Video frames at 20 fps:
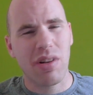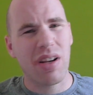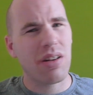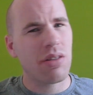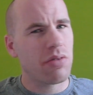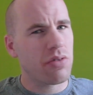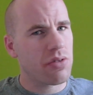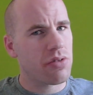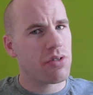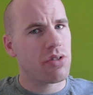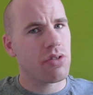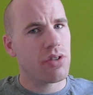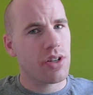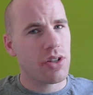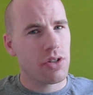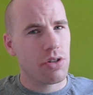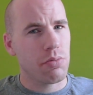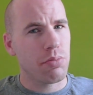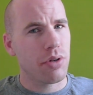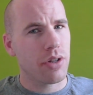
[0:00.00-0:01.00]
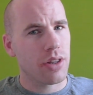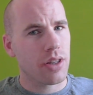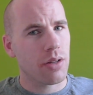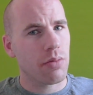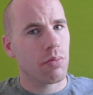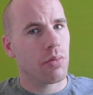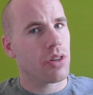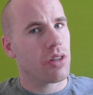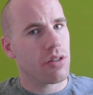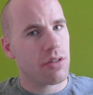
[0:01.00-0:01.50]
Now, I don't suggest you put
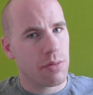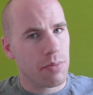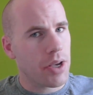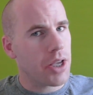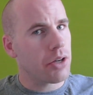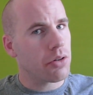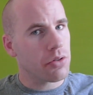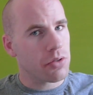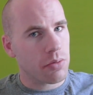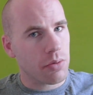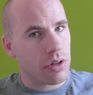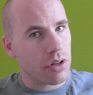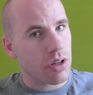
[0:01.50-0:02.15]
them with the tomatoes where